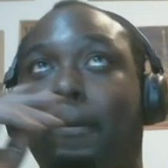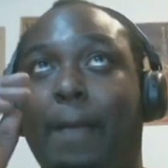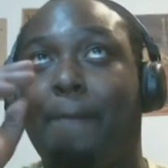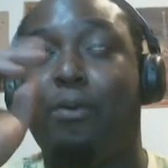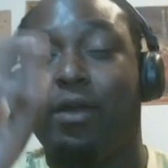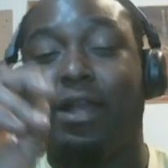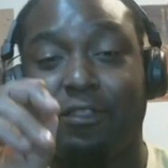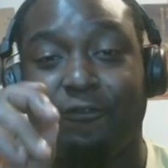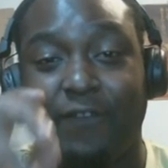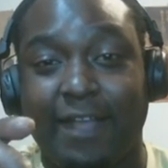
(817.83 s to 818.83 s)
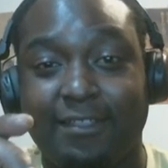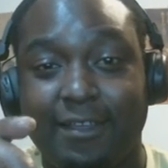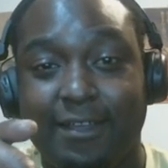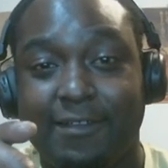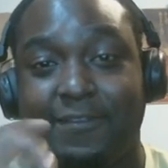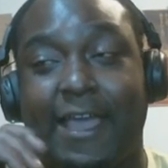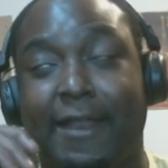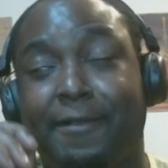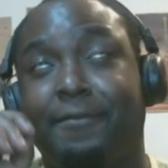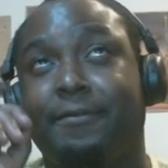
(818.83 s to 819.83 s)
I pointed out the fact that
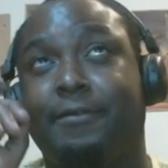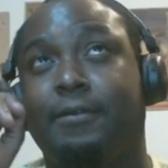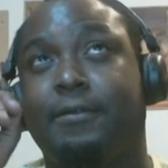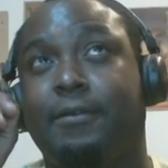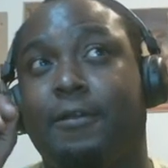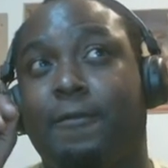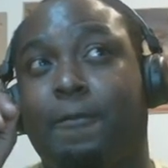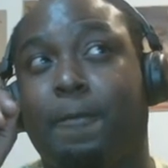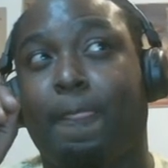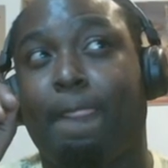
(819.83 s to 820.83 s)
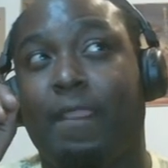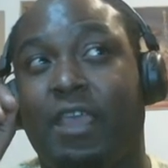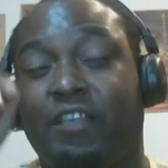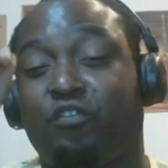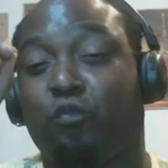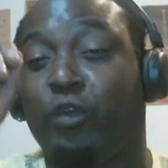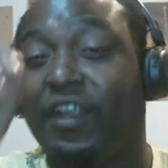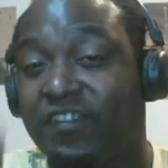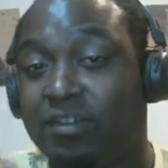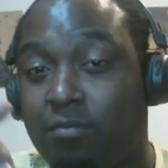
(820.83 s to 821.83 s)
it's
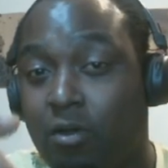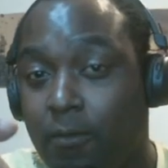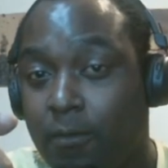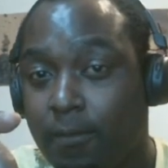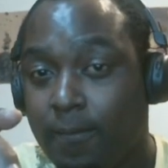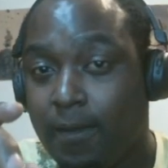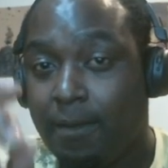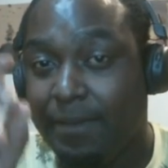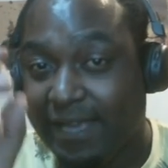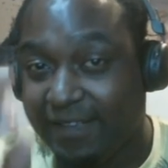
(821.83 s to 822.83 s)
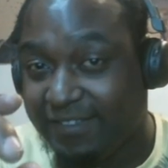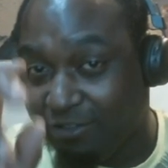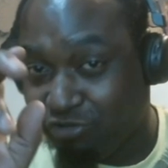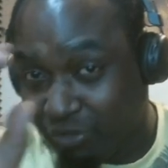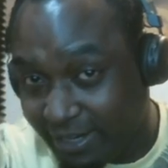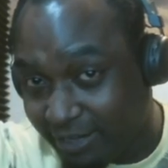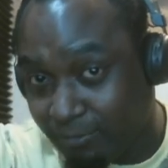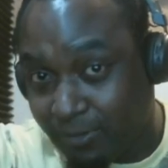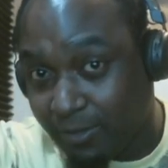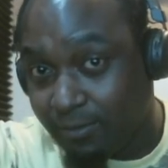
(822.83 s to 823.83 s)
reasonable because he trained
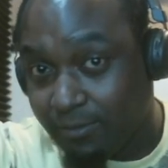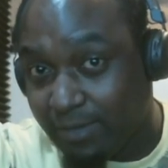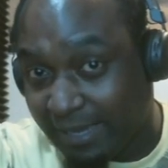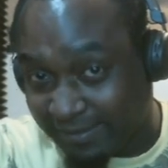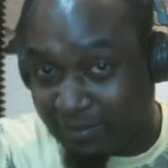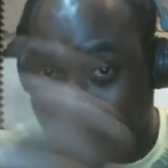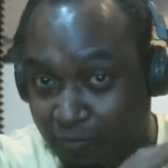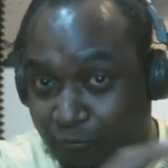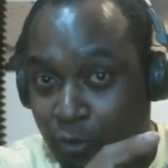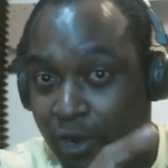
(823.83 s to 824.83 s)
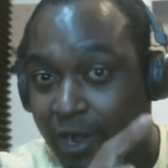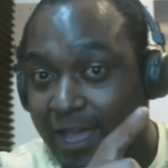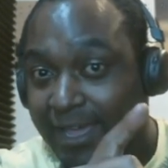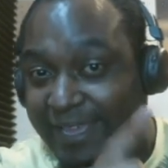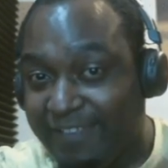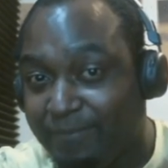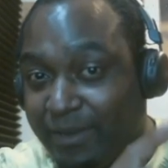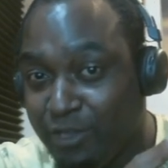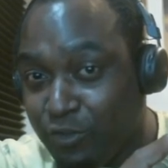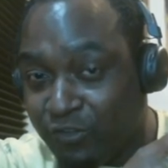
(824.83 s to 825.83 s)
with it. As I mentioned before, he's been
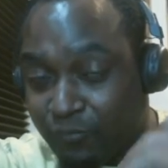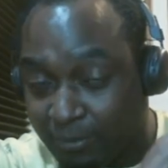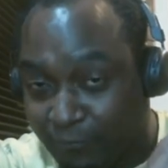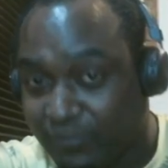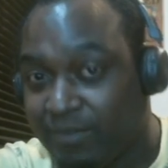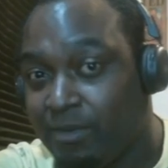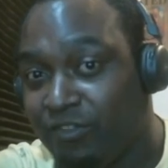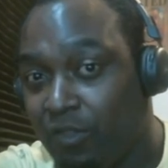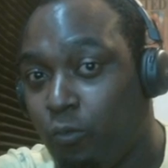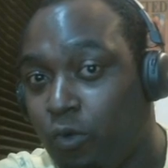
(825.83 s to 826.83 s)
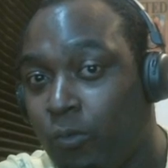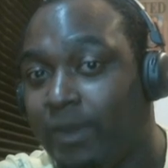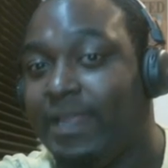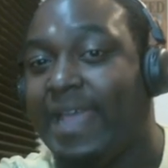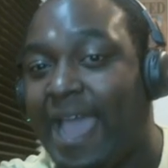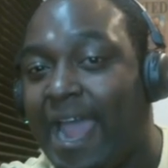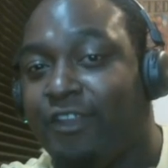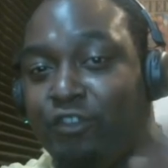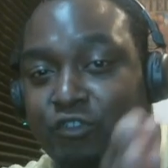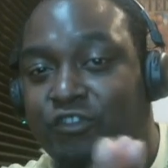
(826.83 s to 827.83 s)
using, from the first time he saw the whirlwind, he had
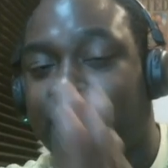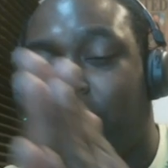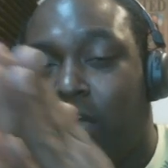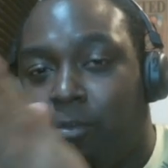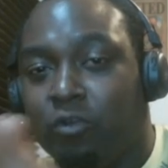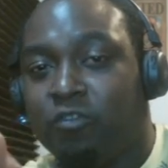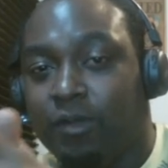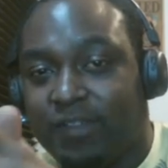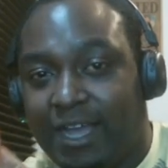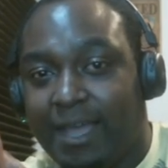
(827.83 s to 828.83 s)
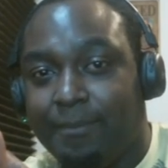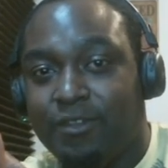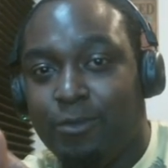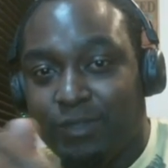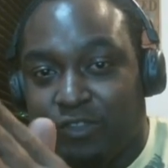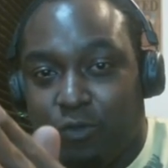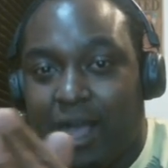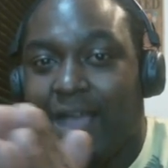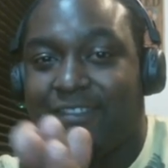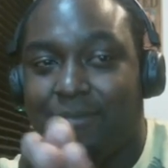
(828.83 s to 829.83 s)
used it multiple times. Which is
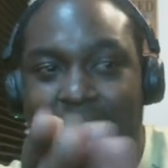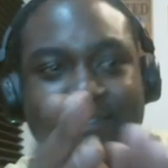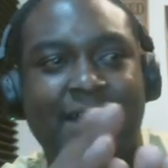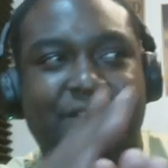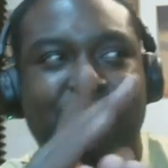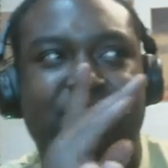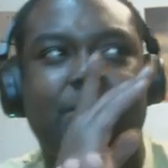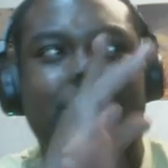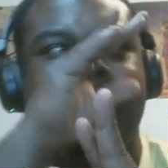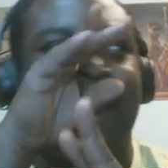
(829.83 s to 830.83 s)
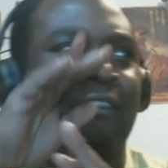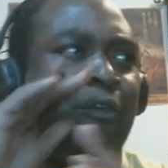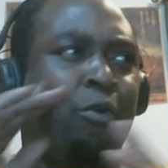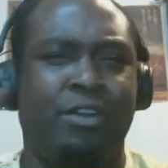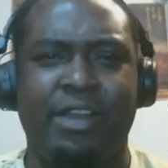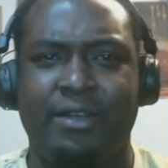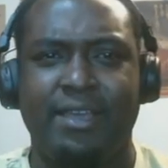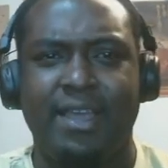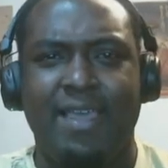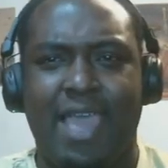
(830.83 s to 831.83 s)
why, to me, it's not just completely out of the ordinary
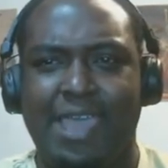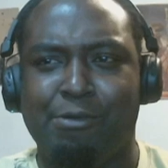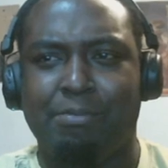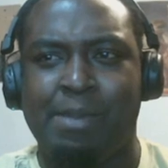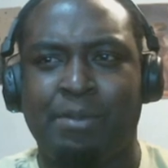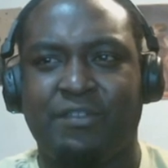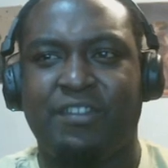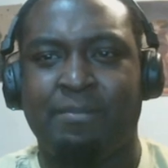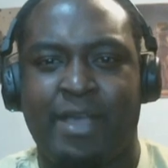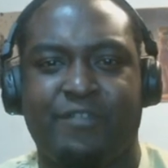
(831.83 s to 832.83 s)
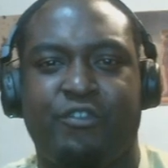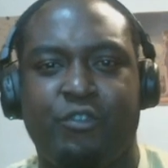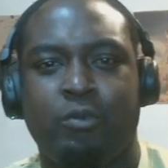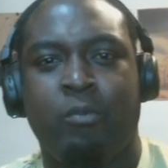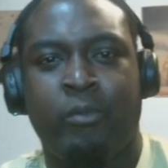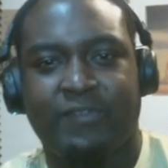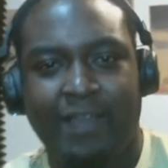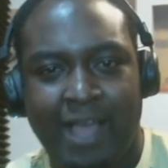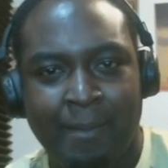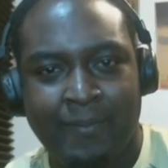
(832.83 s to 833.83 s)
that he would be able to see the master do it one more
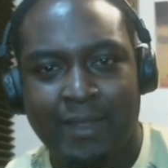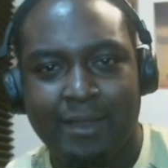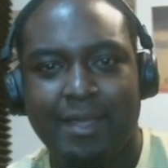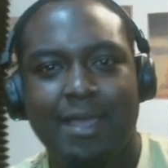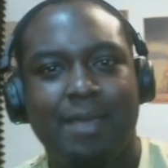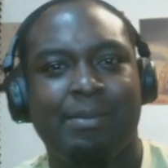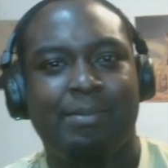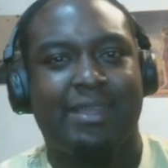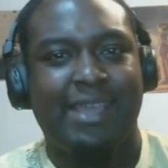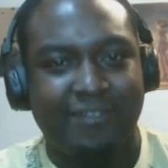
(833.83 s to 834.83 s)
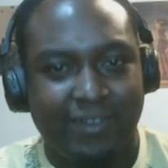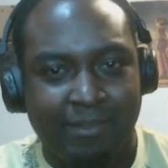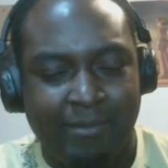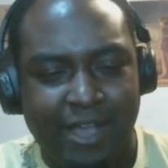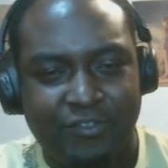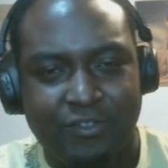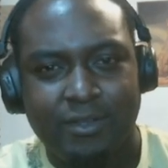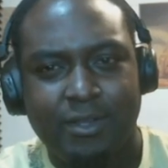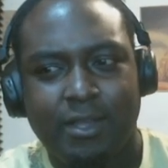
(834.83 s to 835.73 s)
time and then be able to cancel out the master.